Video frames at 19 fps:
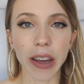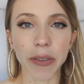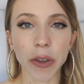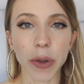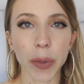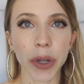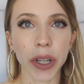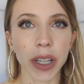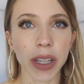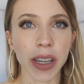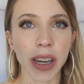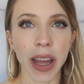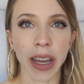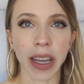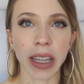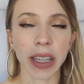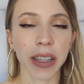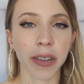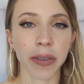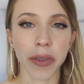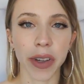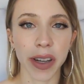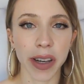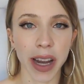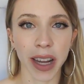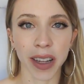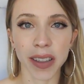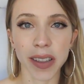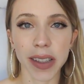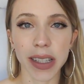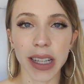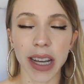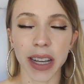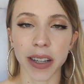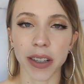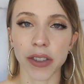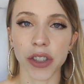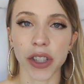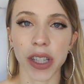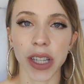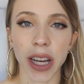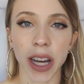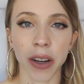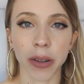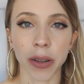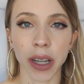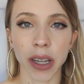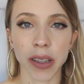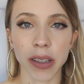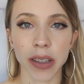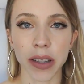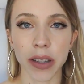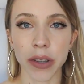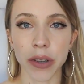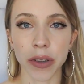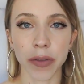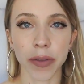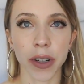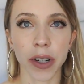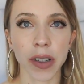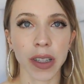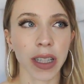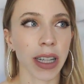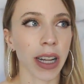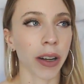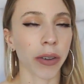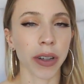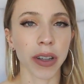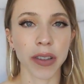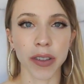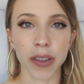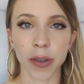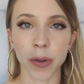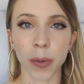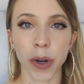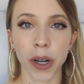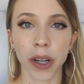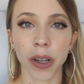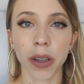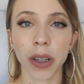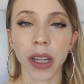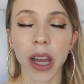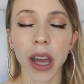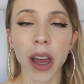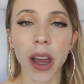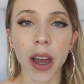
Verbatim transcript: If you put negative and nasty energy out into the universe and out into the world,